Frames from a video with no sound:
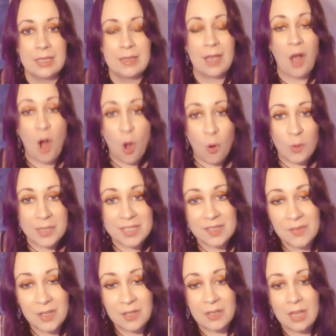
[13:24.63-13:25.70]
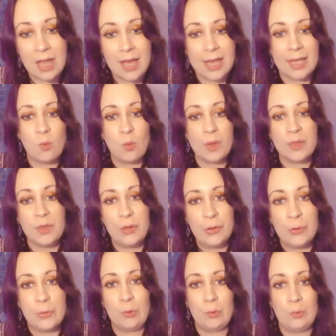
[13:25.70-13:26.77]
they always feel like with
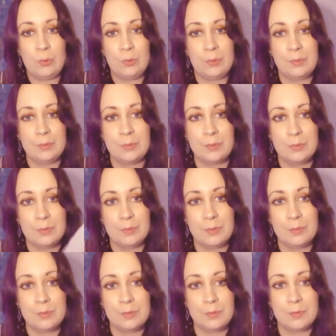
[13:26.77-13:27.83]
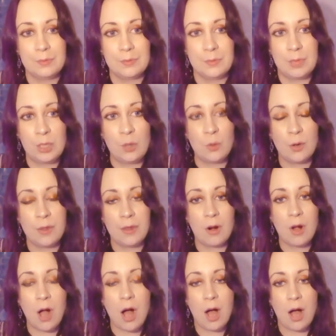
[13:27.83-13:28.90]
you, you are their
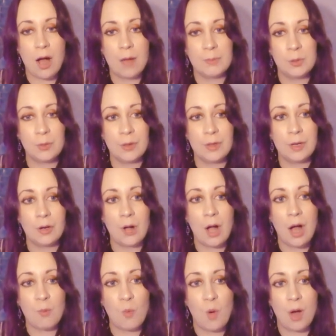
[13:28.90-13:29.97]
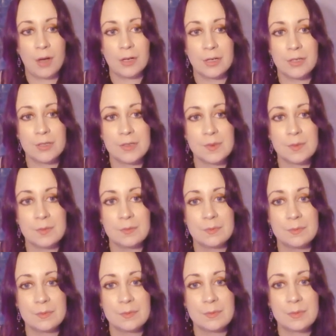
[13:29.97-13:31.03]
calm, you are their calm waters,
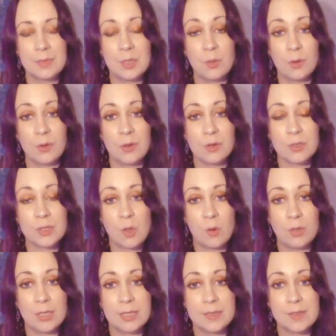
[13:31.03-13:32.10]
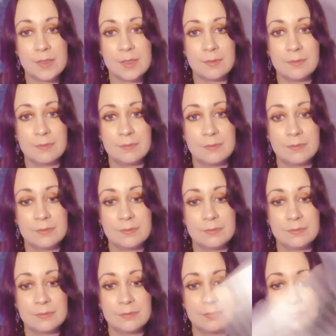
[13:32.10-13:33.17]
you are their solace,
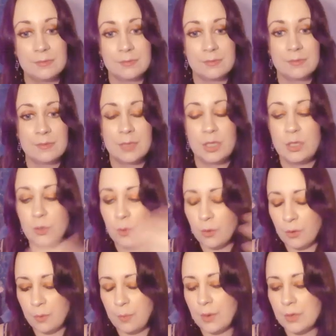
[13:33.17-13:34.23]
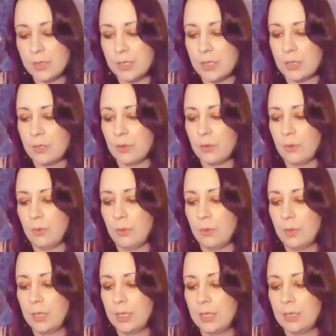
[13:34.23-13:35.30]
you are the person who
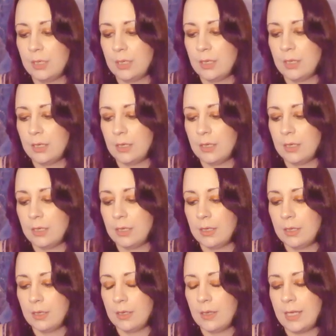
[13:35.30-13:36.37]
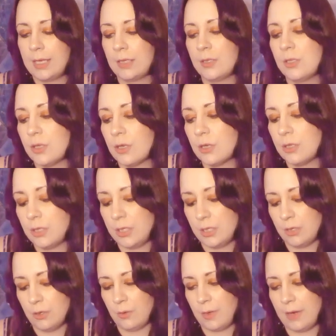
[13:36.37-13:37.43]
they can turn
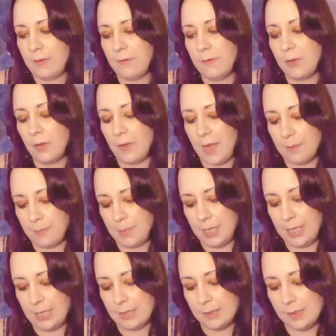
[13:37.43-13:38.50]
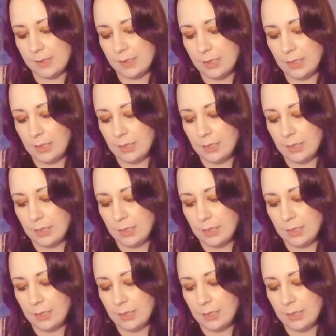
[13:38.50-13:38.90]
to and feel that peace